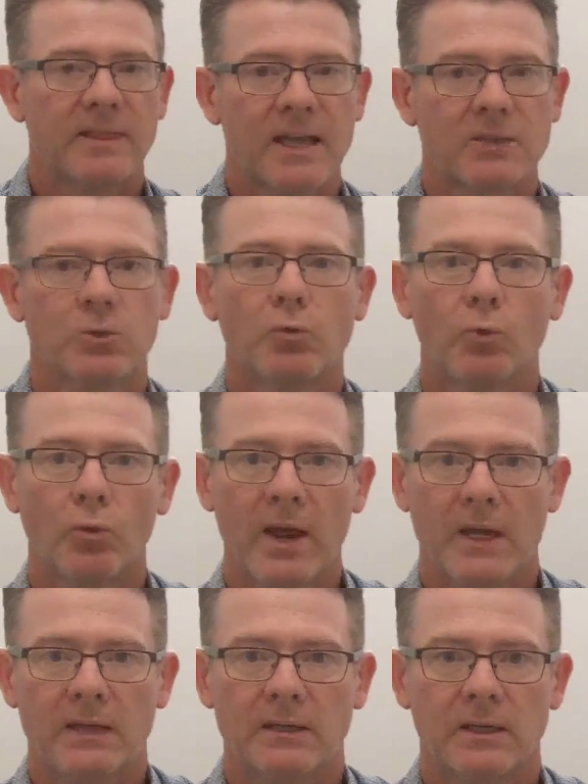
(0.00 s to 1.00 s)
That's
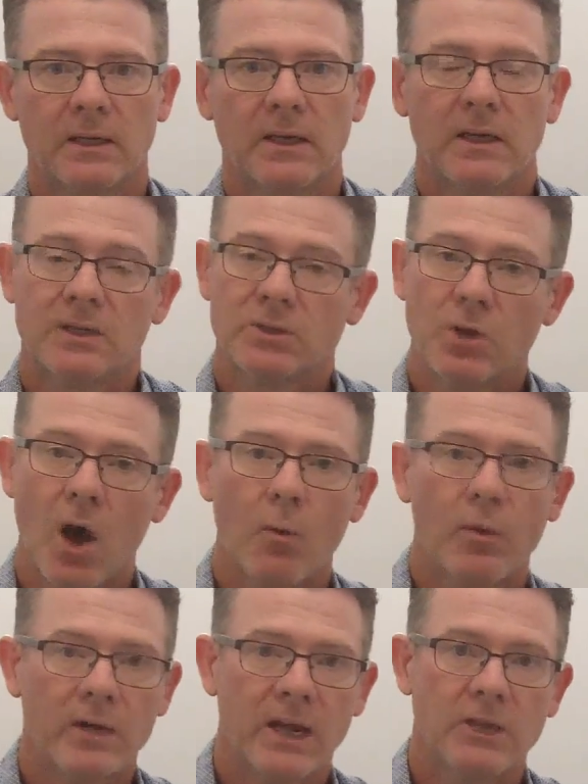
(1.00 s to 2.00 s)
great. It's
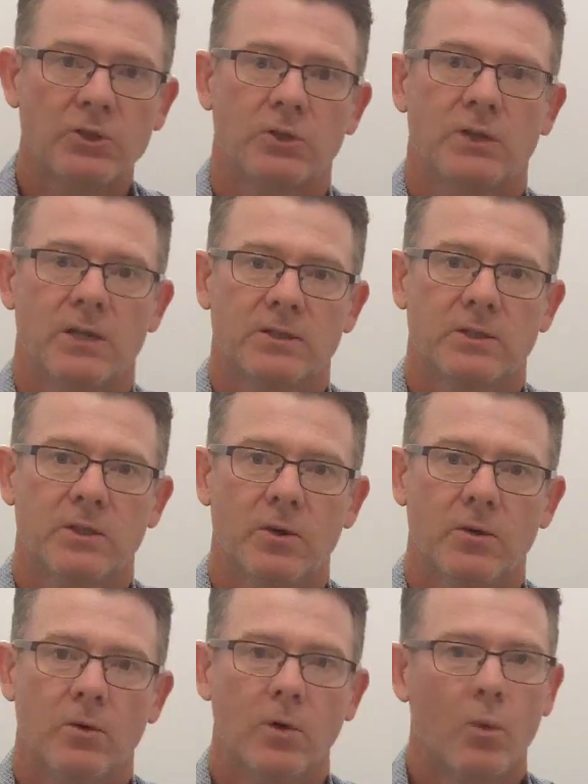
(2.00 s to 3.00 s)
not what nature does,
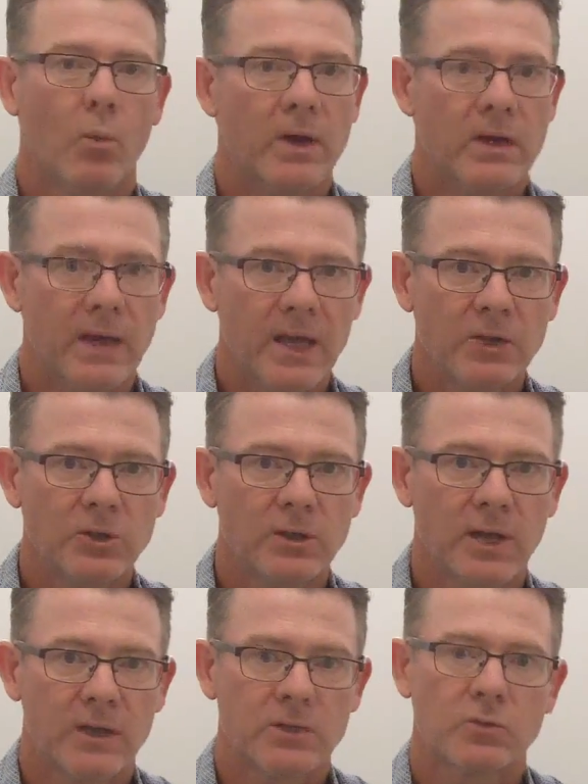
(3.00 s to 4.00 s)
though. What
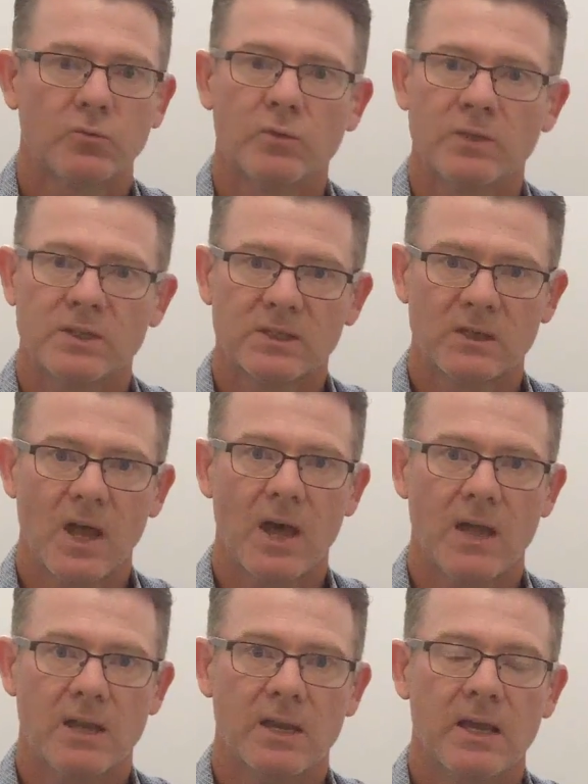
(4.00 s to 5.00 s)
nature does through the
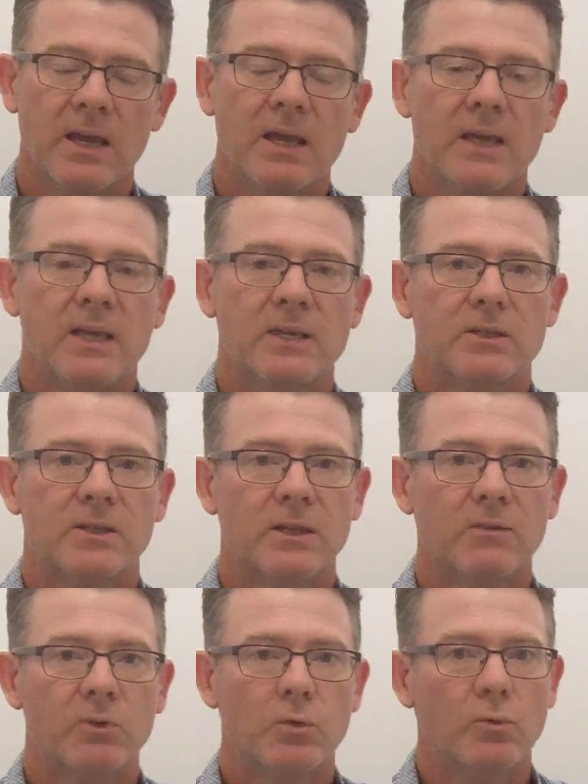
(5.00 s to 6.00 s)
sun is
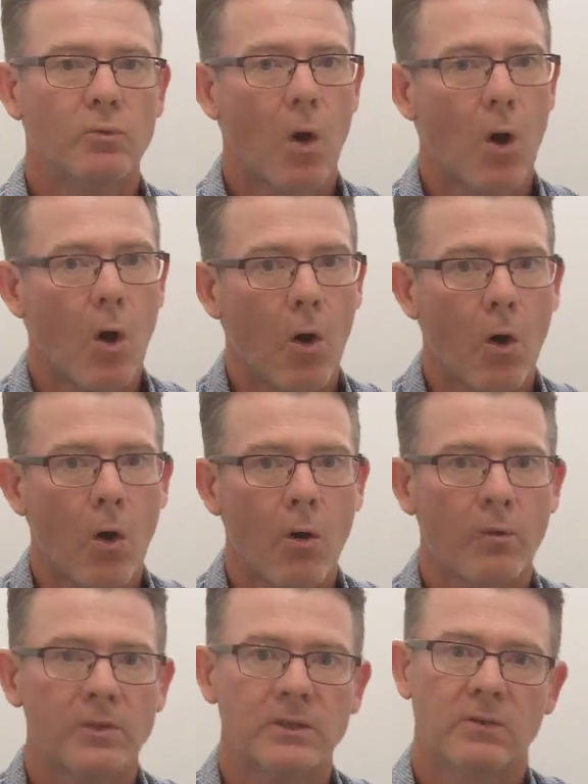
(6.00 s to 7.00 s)
give you
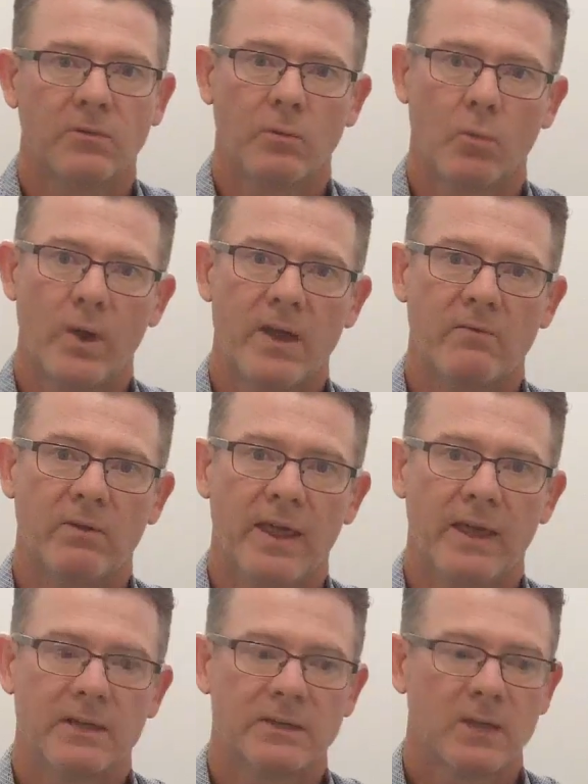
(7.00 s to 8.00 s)
all the different
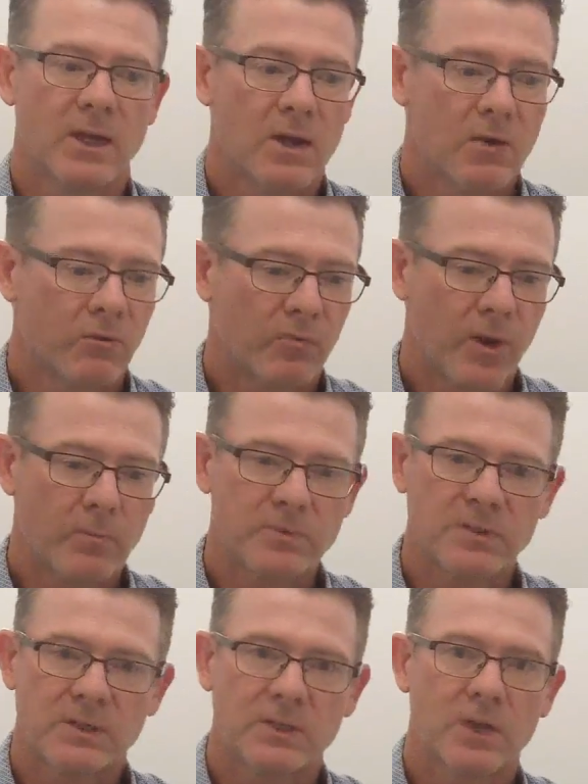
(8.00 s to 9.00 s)
wavelengths, from
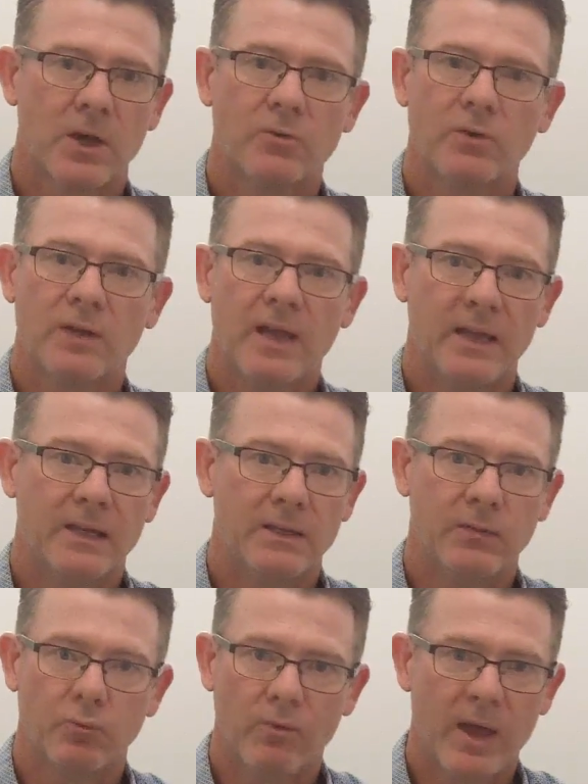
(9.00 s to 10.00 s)

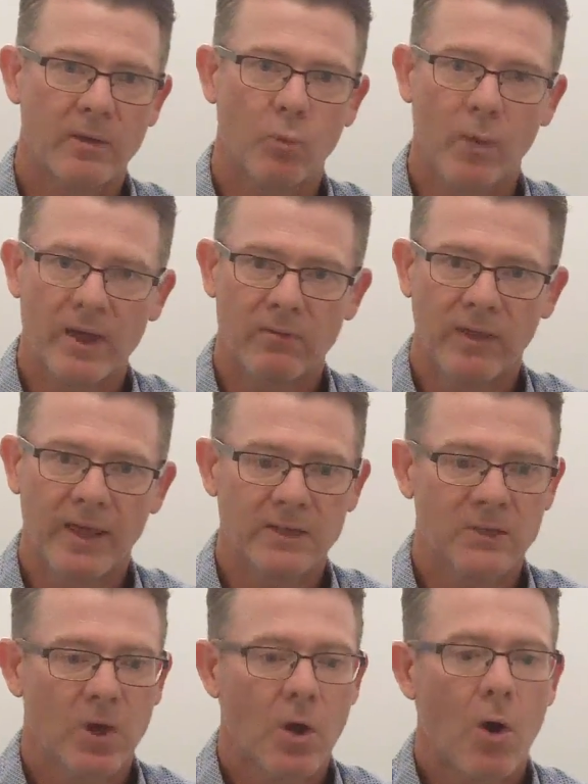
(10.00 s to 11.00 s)
680 red
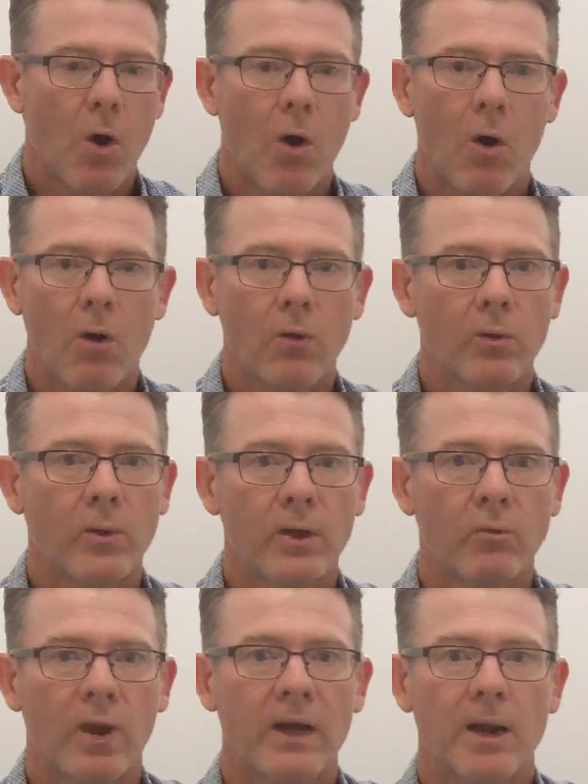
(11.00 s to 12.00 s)
wavelengths all the
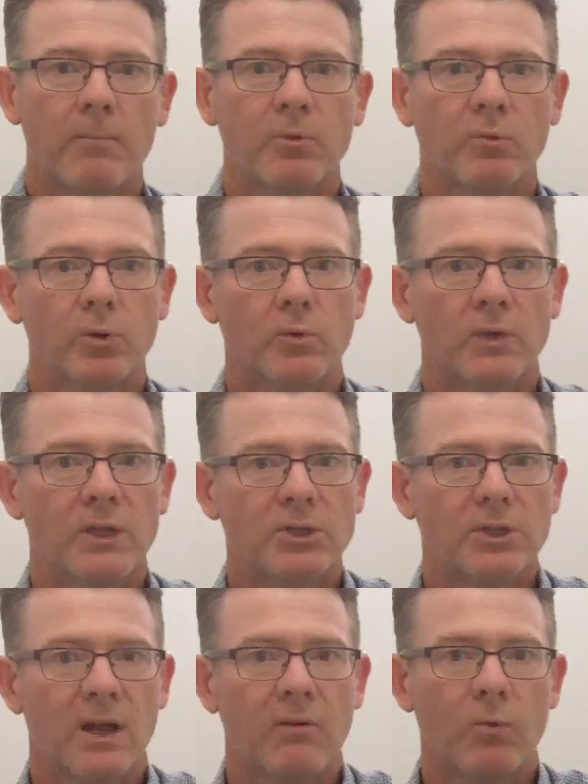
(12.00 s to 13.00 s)
way right up through
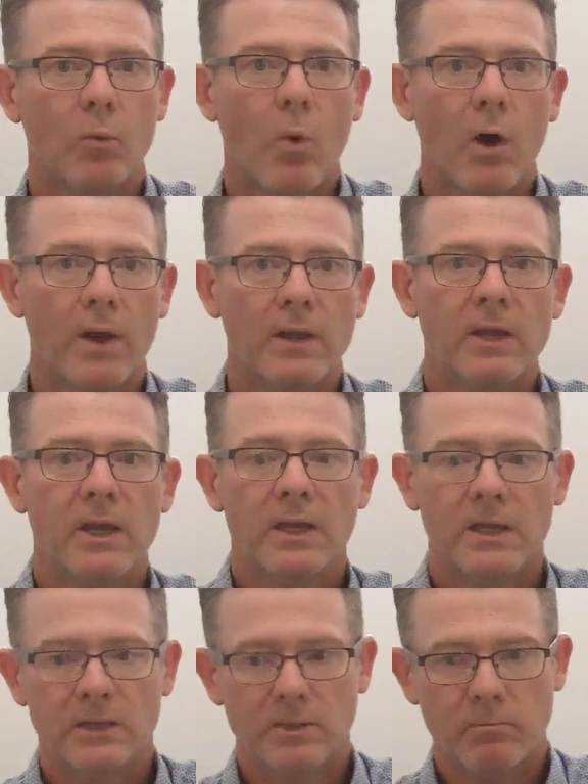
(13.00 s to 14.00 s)
each and every one
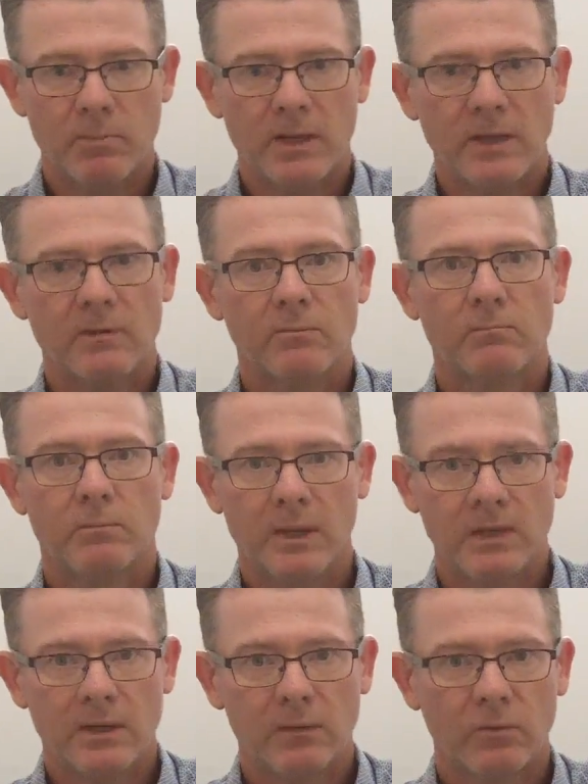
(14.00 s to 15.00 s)
into
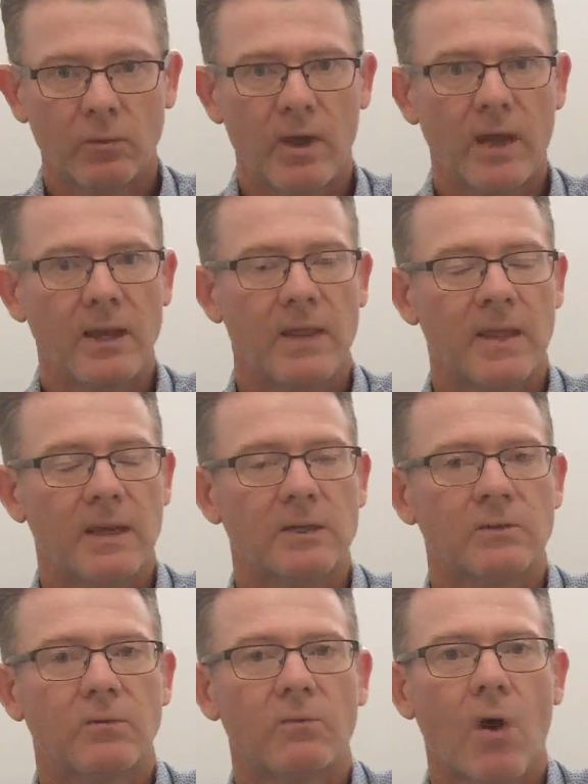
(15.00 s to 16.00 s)
mid-infrared and then
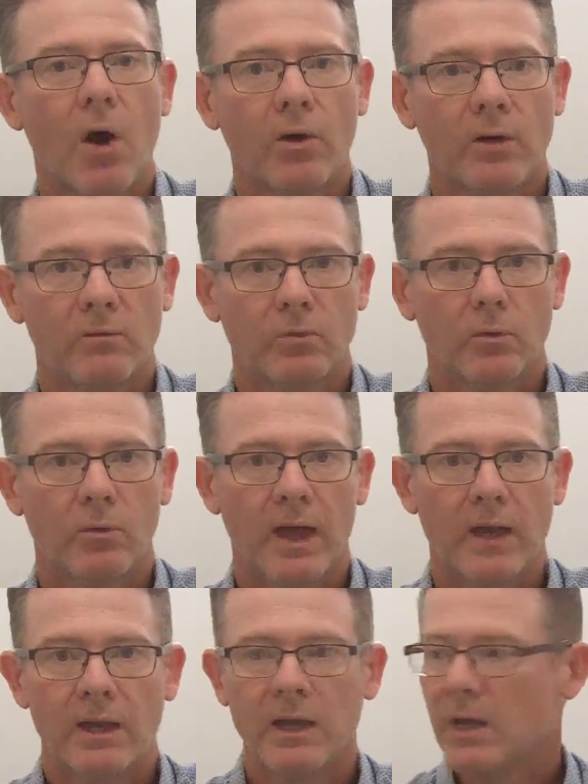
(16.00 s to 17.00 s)
into far
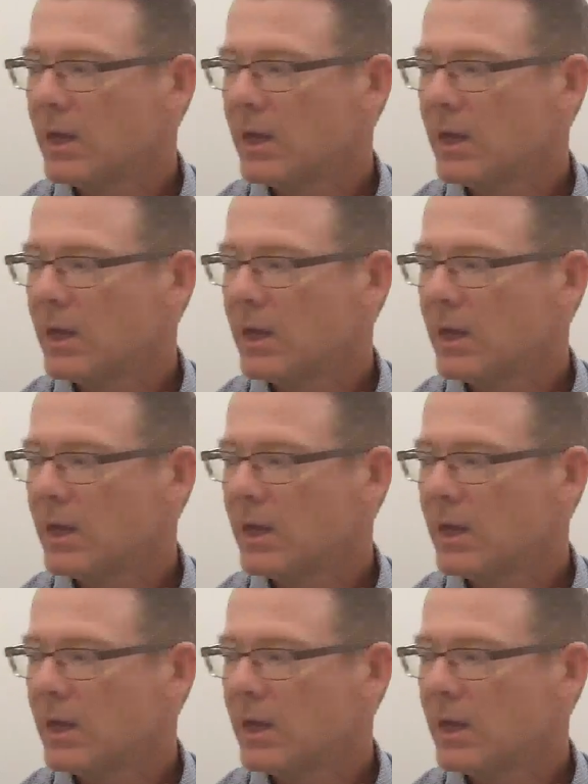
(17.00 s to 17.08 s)
infrared.